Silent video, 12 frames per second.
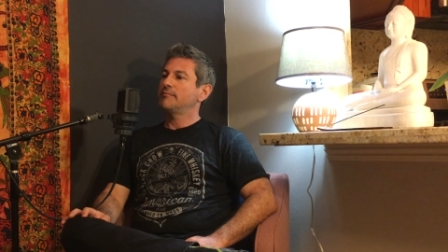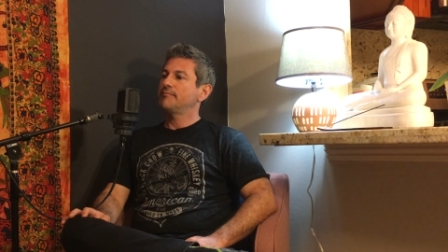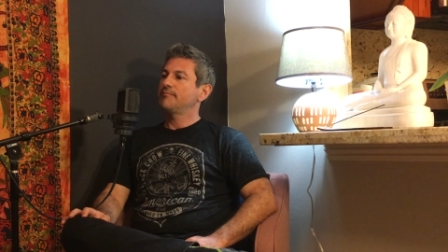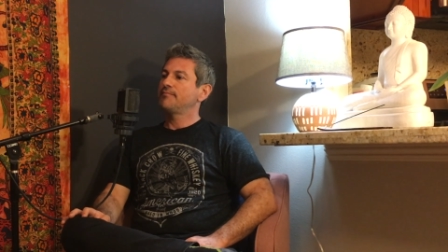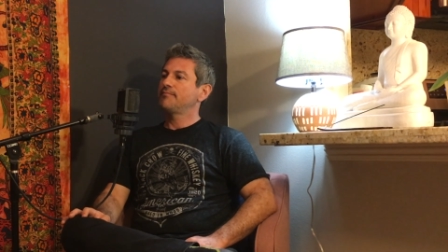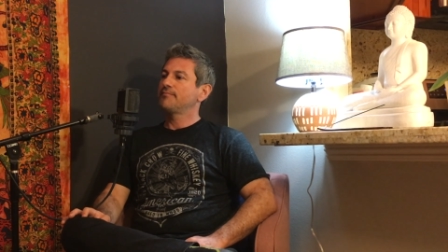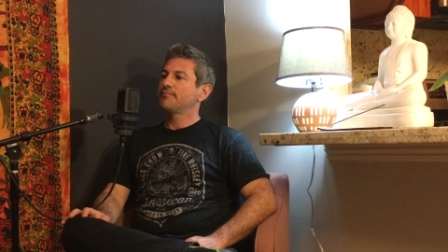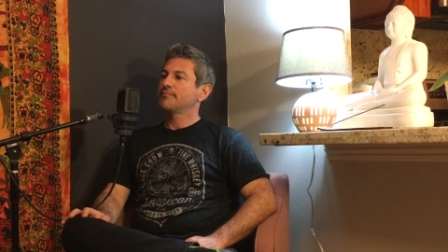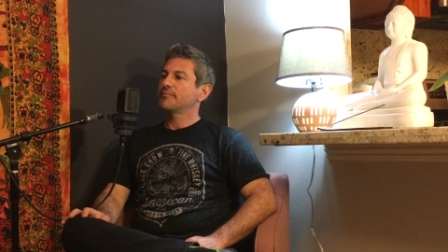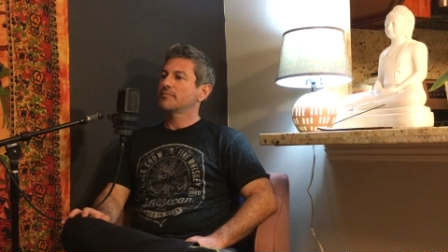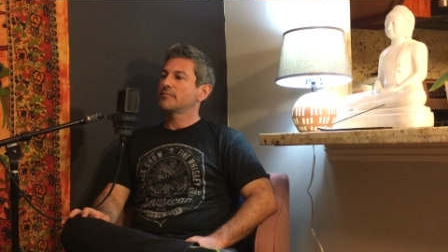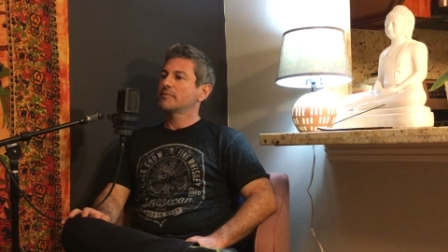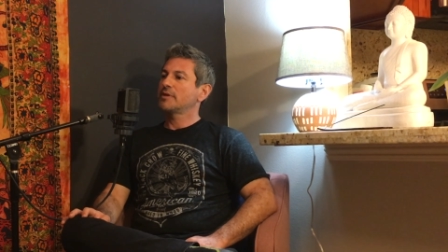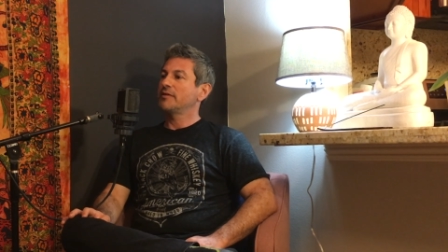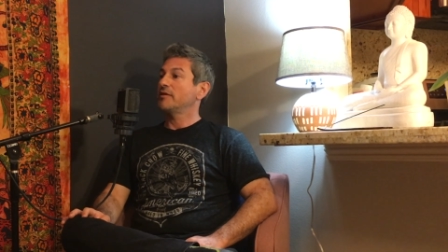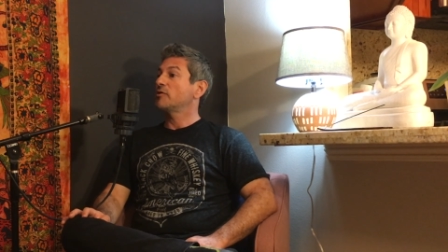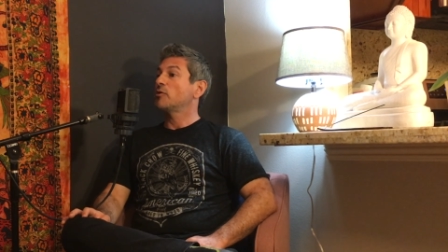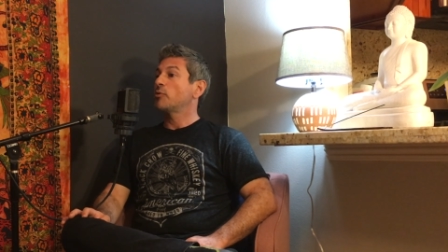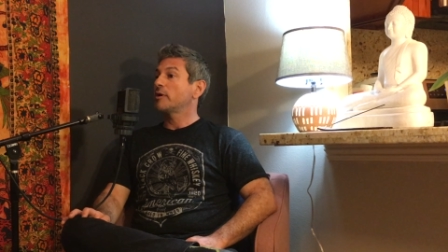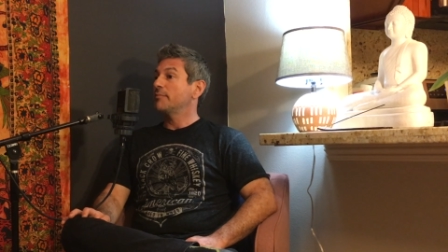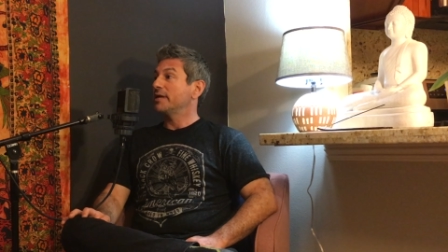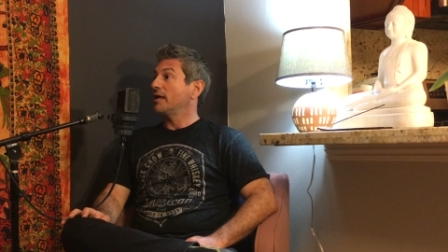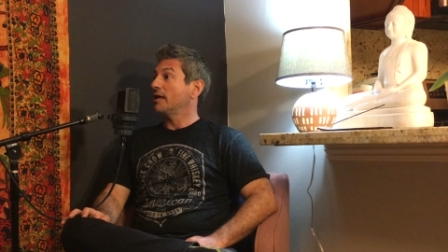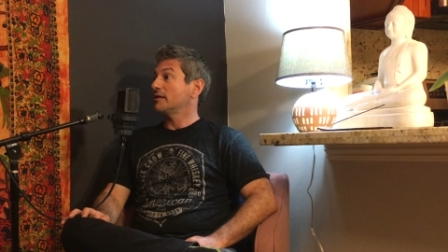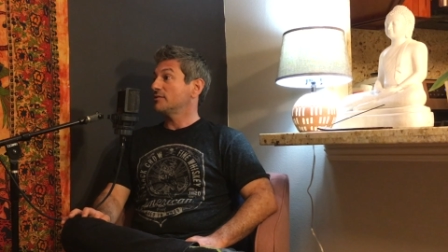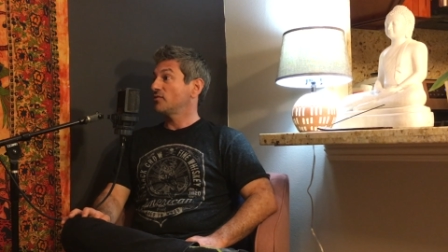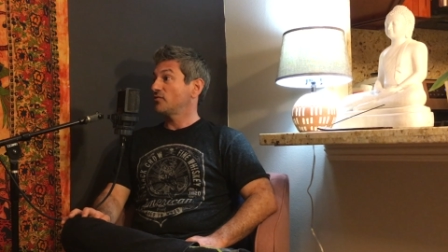And they don't know where to begin.